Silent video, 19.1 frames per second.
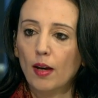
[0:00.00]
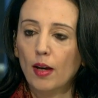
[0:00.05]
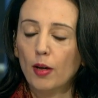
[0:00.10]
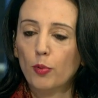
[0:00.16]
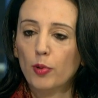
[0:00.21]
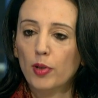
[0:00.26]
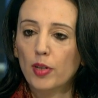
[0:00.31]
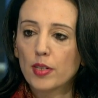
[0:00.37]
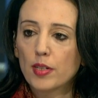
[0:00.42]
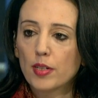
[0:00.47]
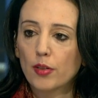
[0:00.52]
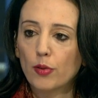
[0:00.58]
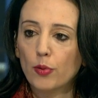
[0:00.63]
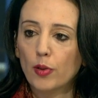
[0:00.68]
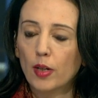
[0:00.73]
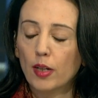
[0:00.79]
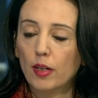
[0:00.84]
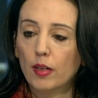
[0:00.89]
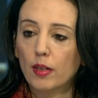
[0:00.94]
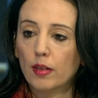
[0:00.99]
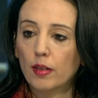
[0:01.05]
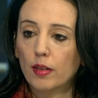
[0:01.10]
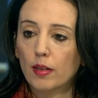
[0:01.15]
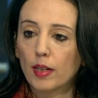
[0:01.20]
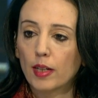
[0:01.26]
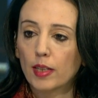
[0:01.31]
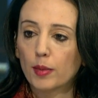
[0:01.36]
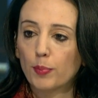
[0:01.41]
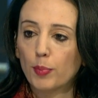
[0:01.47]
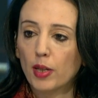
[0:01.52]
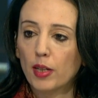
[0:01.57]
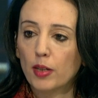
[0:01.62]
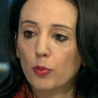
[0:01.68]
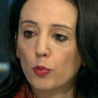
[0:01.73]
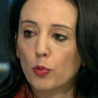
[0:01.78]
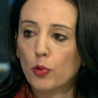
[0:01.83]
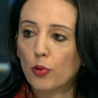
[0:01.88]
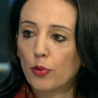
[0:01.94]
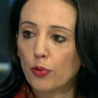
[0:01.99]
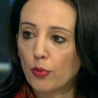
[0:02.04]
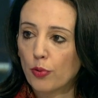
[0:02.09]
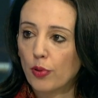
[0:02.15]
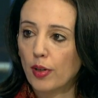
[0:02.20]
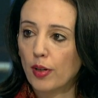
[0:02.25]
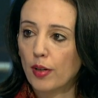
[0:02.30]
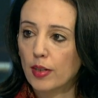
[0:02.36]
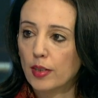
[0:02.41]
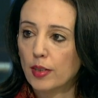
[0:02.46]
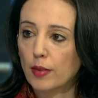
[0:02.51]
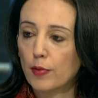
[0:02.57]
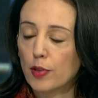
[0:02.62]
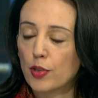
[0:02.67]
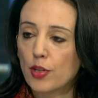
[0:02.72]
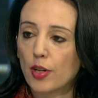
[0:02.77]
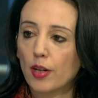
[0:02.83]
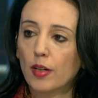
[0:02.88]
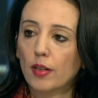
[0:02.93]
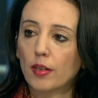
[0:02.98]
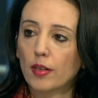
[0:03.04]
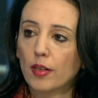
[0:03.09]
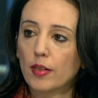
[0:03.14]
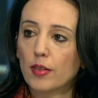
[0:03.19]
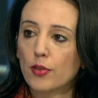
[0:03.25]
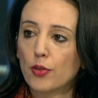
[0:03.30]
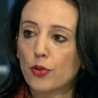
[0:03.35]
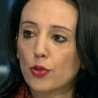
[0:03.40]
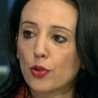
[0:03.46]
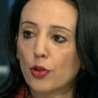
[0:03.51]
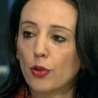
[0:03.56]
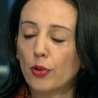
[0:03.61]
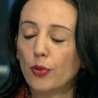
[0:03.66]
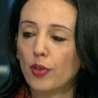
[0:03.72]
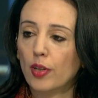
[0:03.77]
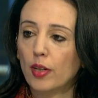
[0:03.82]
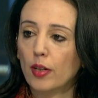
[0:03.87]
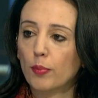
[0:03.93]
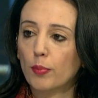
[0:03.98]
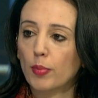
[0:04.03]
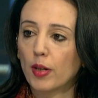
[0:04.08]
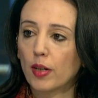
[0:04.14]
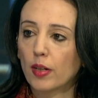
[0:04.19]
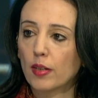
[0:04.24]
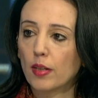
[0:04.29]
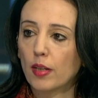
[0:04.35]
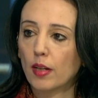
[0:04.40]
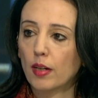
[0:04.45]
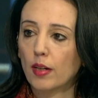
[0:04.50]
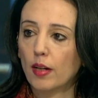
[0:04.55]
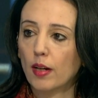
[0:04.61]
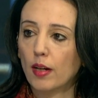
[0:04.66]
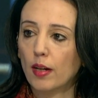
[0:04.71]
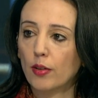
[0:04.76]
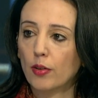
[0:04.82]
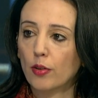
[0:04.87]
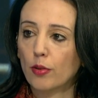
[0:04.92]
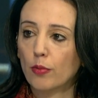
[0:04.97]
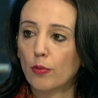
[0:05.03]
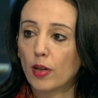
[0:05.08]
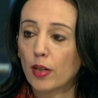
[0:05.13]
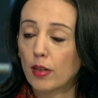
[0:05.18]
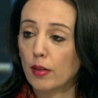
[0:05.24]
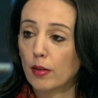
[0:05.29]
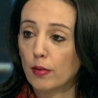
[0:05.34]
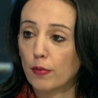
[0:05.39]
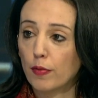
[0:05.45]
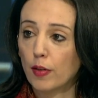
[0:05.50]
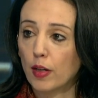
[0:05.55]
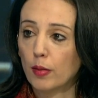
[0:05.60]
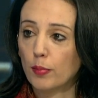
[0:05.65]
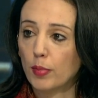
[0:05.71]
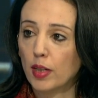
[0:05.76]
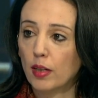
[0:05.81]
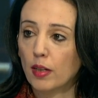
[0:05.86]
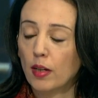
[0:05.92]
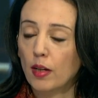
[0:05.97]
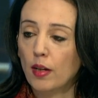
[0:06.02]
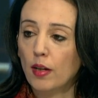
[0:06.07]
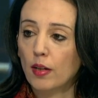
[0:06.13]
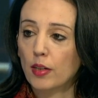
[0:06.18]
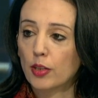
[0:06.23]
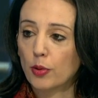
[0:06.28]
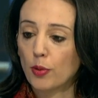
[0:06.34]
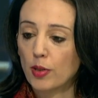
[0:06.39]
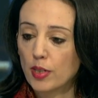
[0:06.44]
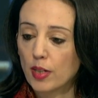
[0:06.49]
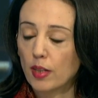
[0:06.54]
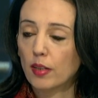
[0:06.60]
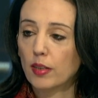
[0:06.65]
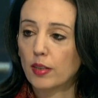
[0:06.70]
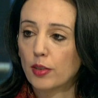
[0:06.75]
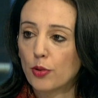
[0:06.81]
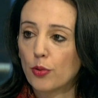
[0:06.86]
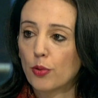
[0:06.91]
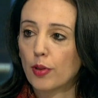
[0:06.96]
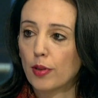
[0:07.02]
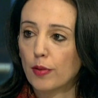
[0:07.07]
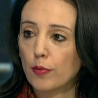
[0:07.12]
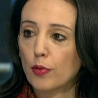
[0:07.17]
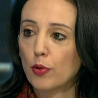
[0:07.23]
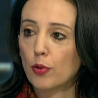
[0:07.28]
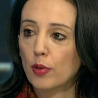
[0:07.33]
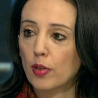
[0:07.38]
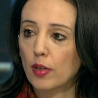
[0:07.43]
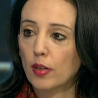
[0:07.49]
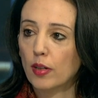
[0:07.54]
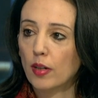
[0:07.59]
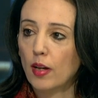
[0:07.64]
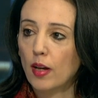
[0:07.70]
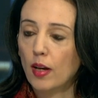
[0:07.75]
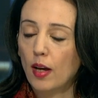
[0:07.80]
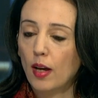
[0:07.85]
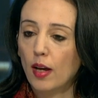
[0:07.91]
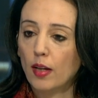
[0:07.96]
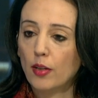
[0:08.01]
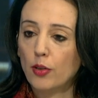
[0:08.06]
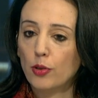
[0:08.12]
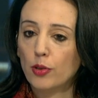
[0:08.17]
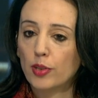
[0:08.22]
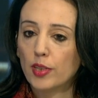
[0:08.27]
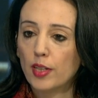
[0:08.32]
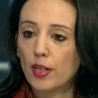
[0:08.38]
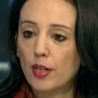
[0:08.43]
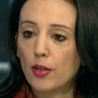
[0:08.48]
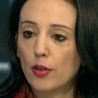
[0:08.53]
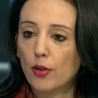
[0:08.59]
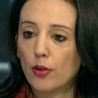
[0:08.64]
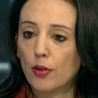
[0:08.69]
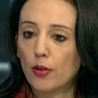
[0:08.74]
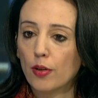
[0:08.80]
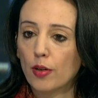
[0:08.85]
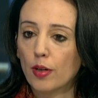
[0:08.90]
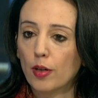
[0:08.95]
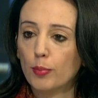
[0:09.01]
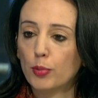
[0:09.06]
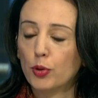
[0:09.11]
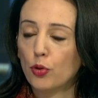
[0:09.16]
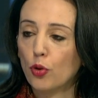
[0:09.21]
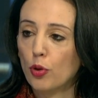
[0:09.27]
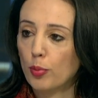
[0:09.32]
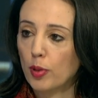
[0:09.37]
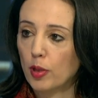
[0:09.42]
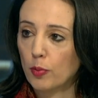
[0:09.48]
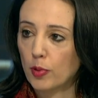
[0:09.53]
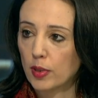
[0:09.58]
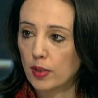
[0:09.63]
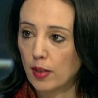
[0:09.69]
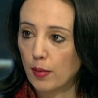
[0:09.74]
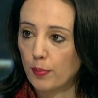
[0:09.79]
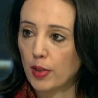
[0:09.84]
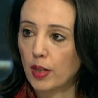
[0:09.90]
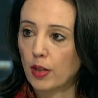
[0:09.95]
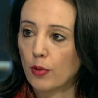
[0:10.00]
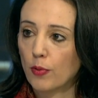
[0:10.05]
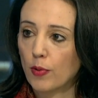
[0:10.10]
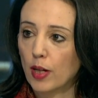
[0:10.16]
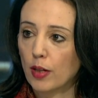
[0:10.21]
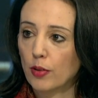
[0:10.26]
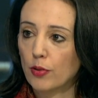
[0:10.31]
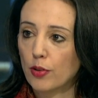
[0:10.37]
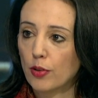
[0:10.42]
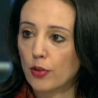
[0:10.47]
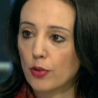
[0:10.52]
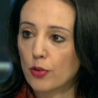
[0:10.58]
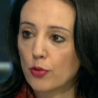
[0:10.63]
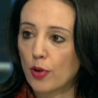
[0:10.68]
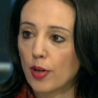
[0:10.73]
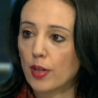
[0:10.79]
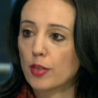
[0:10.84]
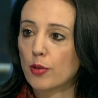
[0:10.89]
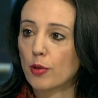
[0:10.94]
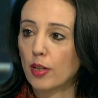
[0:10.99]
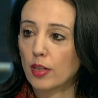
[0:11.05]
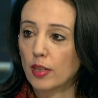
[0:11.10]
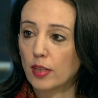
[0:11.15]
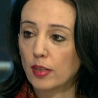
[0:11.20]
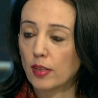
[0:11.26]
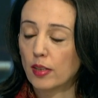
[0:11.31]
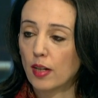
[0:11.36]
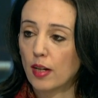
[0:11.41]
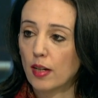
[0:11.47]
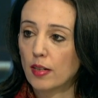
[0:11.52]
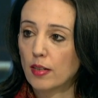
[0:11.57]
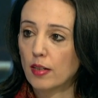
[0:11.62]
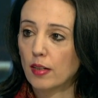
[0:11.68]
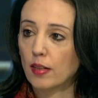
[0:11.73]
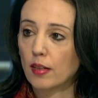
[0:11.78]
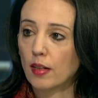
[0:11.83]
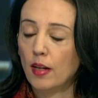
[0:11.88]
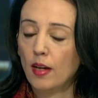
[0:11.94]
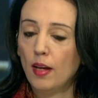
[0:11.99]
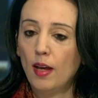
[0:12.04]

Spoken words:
I wanted to explain war through the eyes of a child and to show you the impact that it had on a regular family. So I tell the story of Ruha, and you see her absorbing what's happening around her, trying to understand it,